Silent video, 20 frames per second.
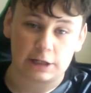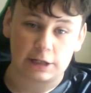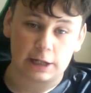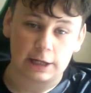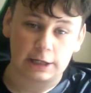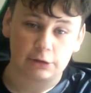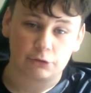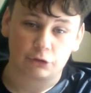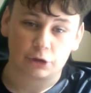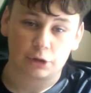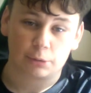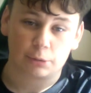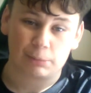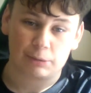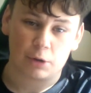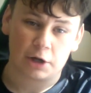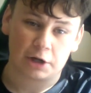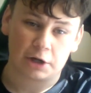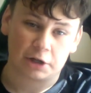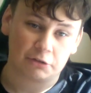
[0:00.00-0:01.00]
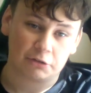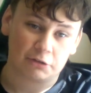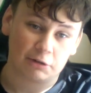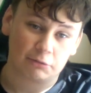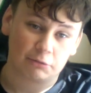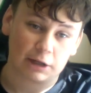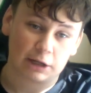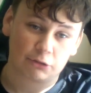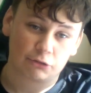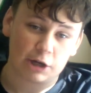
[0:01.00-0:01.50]
isn't going to be working until
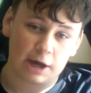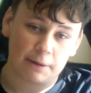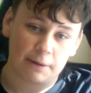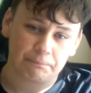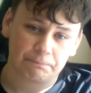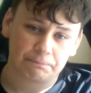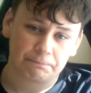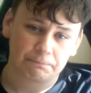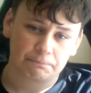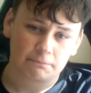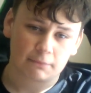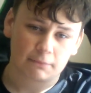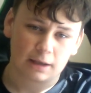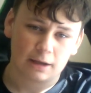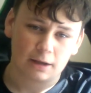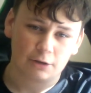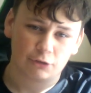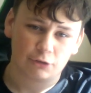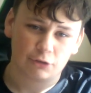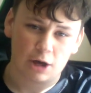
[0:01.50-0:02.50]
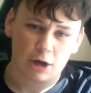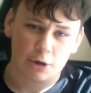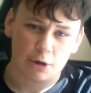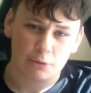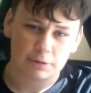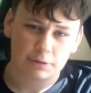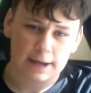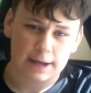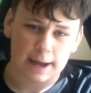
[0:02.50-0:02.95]
next year, so yeah.